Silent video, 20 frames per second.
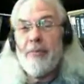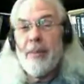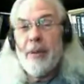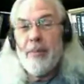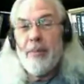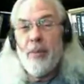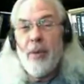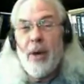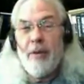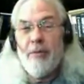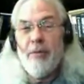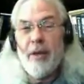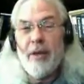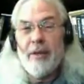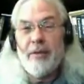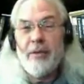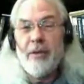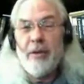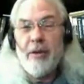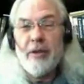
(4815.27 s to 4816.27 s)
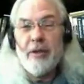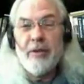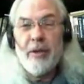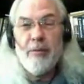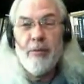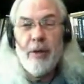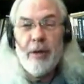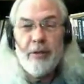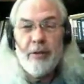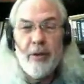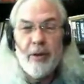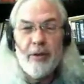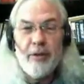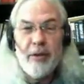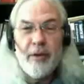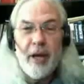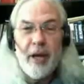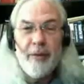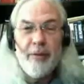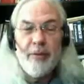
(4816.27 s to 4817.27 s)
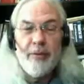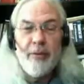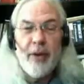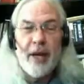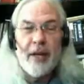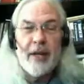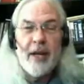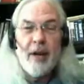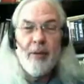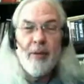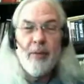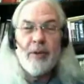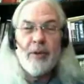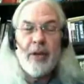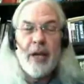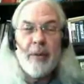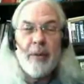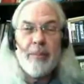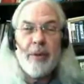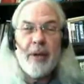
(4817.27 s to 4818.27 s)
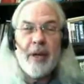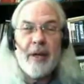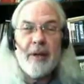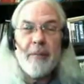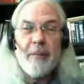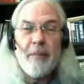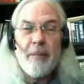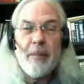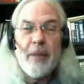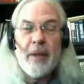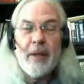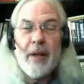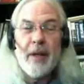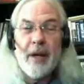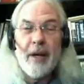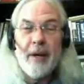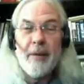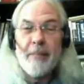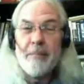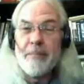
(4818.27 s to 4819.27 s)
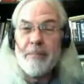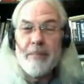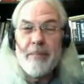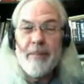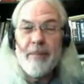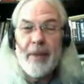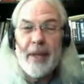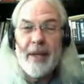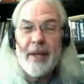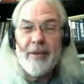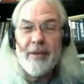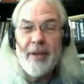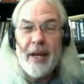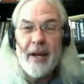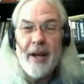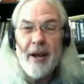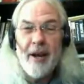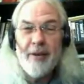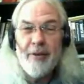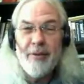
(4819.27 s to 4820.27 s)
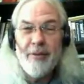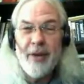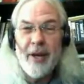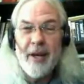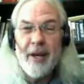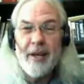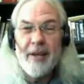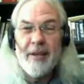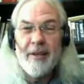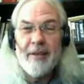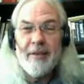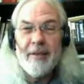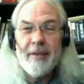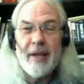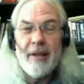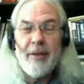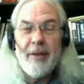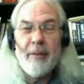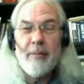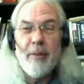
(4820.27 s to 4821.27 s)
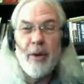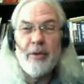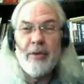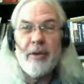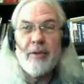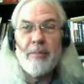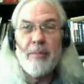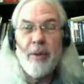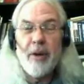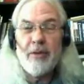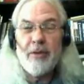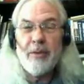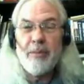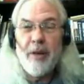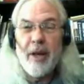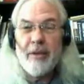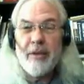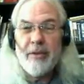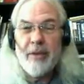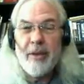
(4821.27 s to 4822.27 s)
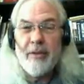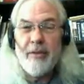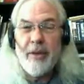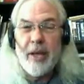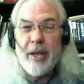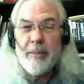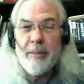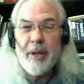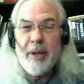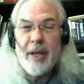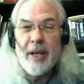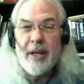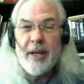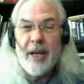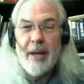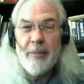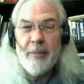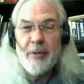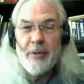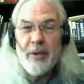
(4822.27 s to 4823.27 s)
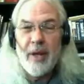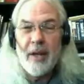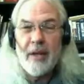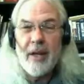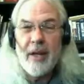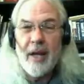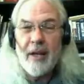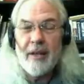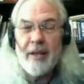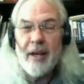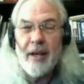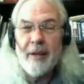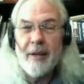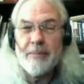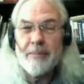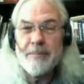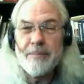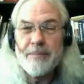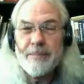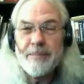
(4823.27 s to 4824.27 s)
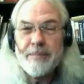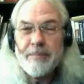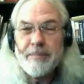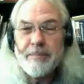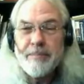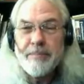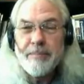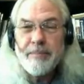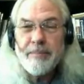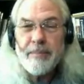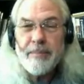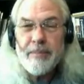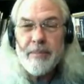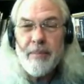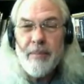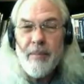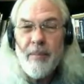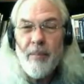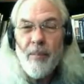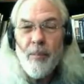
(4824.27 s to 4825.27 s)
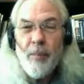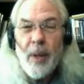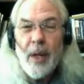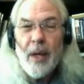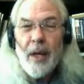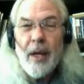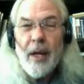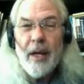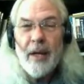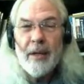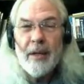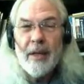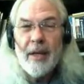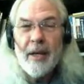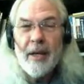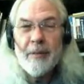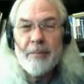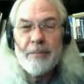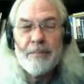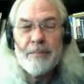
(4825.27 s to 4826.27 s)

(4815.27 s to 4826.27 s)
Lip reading: If people want to really seriously research stuff and find out what's happening, it's not hard to find. I think most of these books are probably still available on Amazon.com. And